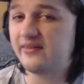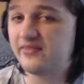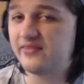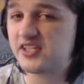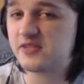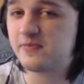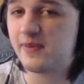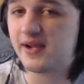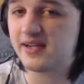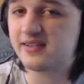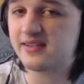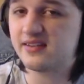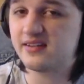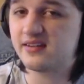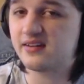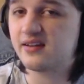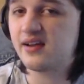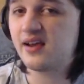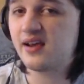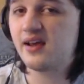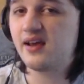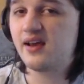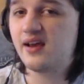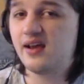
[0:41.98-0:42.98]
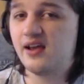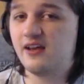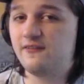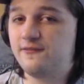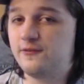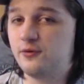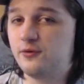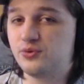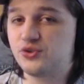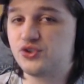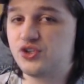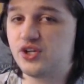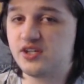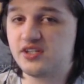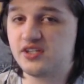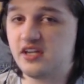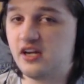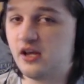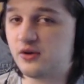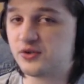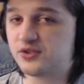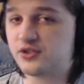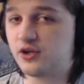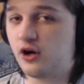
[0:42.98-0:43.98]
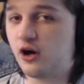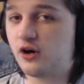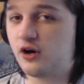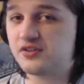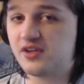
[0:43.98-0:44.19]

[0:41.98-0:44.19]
expected if it was just, you know, stars